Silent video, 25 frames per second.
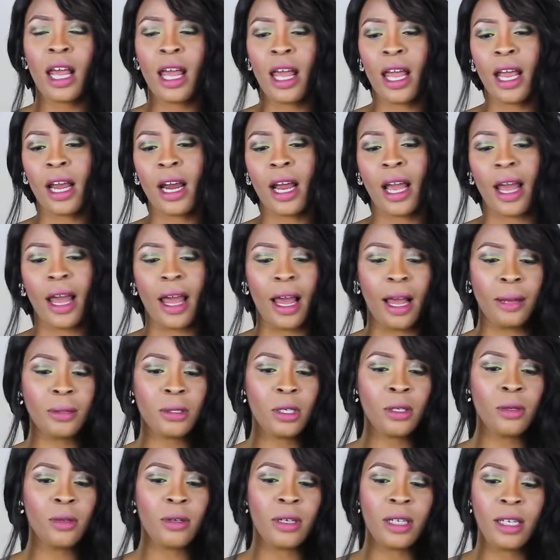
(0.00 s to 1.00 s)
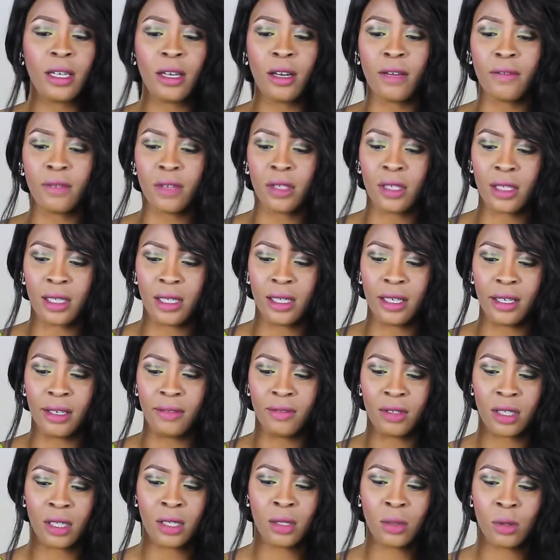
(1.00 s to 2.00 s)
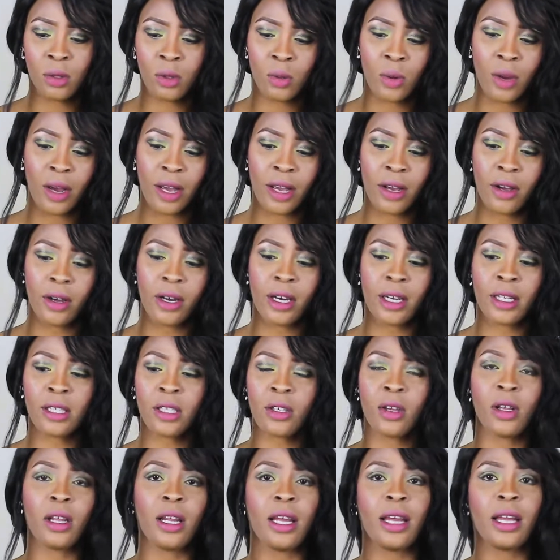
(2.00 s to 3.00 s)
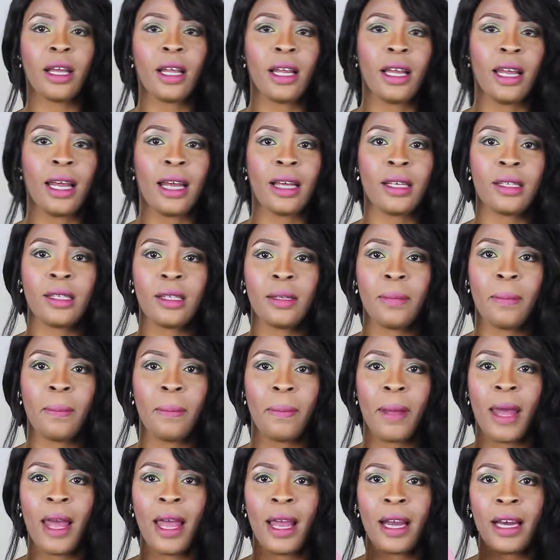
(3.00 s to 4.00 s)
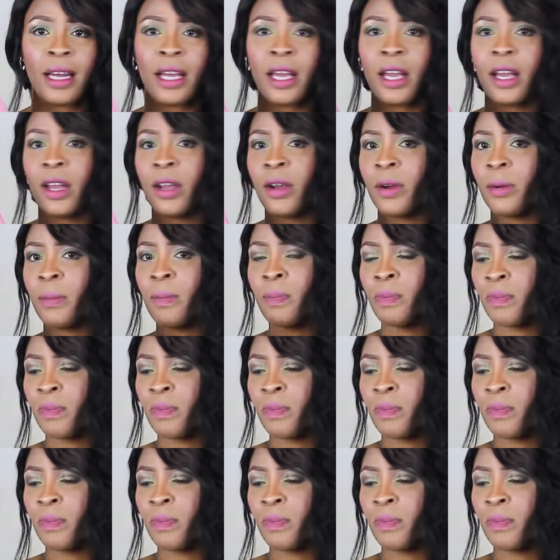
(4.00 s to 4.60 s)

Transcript: And I absolutely love the sleeves. This was why I got it. It's got like elastic band here.